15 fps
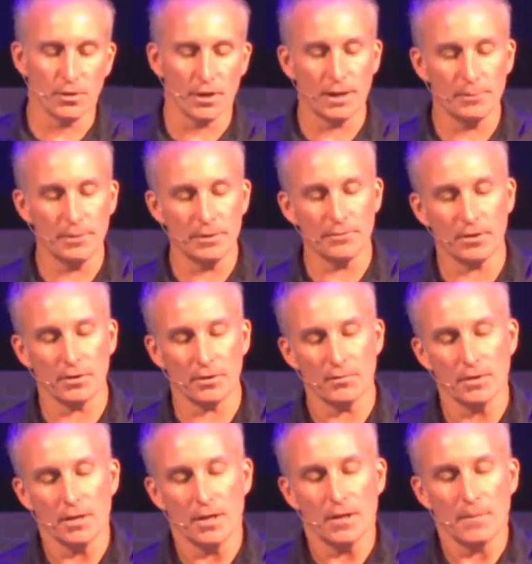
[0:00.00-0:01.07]
How many of y'all,
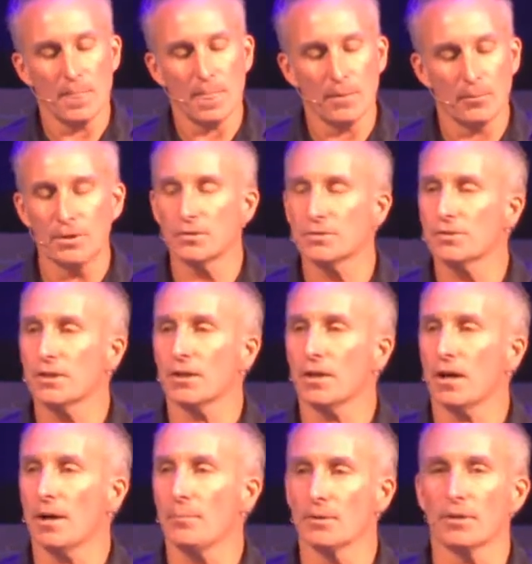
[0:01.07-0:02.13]
when you see a
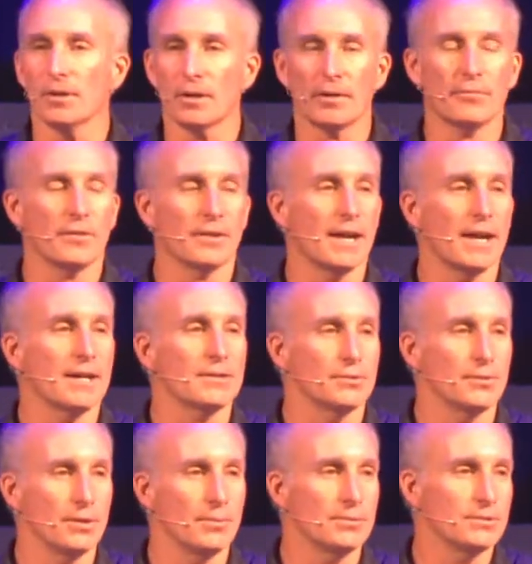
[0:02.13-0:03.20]
cop, you let off the gas or
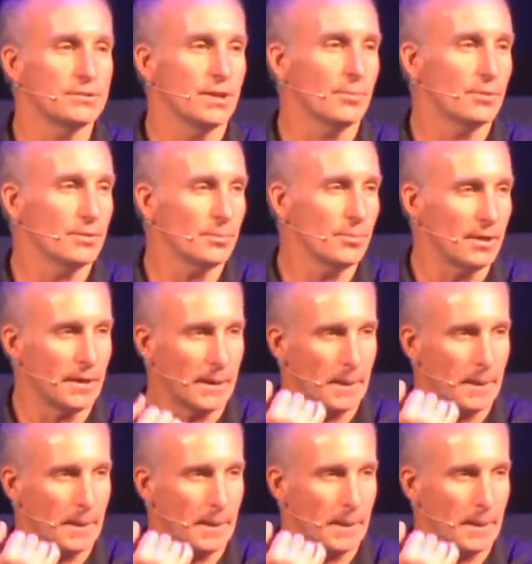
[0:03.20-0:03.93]
you step on the brake?